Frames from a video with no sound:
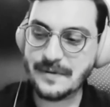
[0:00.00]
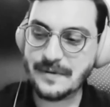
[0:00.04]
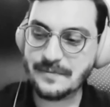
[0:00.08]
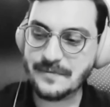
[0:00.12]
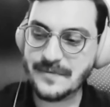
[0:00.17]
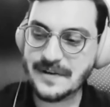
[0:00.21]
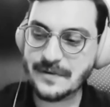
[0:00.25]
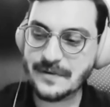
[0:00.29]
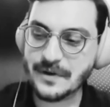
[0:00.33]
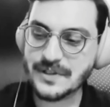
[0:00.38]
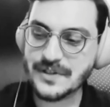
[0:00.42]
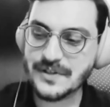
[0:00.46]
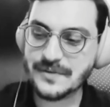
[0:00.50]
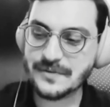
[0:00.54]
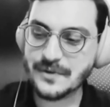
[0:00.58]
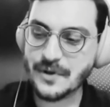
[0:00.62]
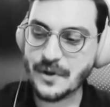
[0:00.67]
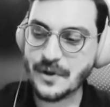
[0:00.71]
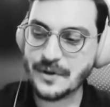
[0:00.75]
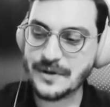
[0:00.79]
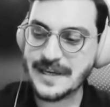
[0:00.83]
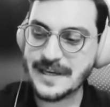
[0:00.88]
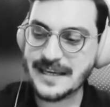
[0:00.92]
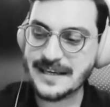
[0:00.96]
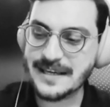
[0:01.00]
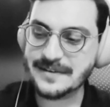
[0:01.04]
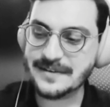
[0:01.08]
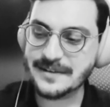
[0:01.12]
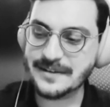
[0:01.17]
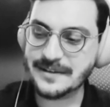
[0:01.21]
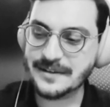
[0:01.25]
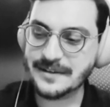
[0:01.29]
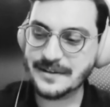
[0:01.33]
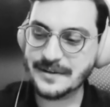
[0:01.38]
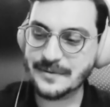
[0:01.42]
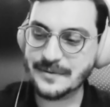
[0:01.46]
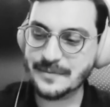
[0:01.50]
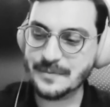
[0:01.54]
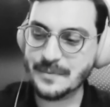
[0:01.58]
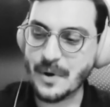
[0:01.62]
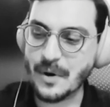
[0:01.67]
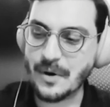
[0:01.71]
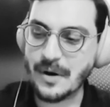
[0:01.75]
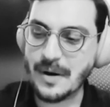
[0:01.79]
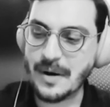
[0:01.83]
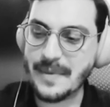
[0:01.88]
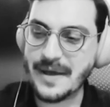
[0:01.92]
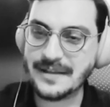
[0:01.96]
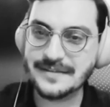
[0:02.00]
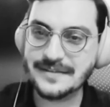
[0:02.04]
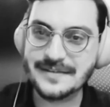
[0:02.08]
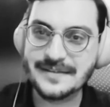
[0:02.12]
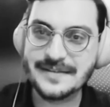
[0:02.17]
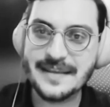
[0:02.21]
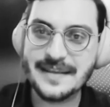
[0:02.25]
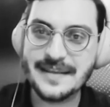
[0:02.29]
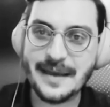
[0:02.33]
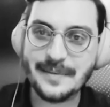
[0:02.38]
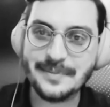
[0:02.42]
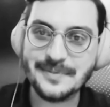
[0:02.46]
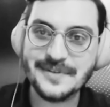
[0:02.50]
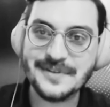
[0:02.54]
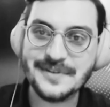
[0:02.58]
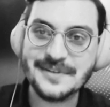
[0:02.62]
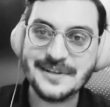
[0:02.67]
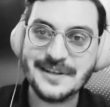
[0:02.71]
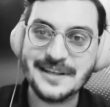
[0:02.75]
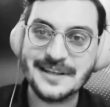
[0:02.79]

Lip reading: we were talking more about depth